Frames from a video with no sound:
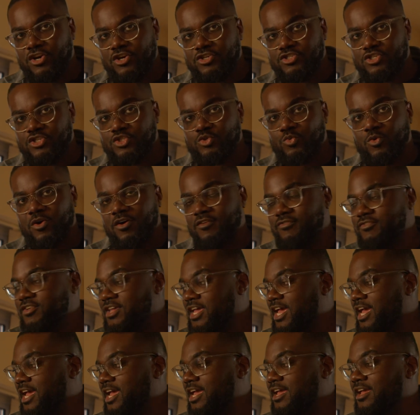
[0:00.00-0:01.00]
Ursa
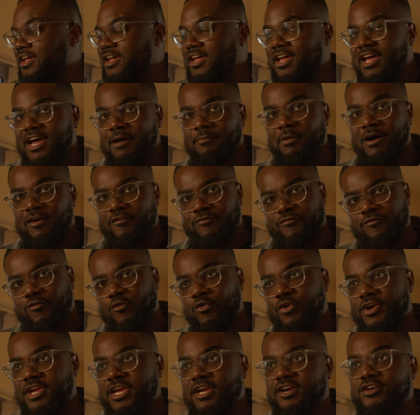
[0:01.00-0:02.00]
12K about
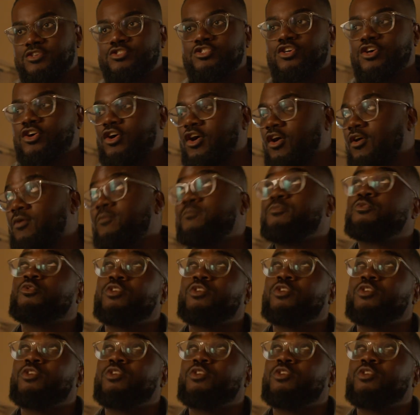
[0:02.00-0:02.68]
4 years ago,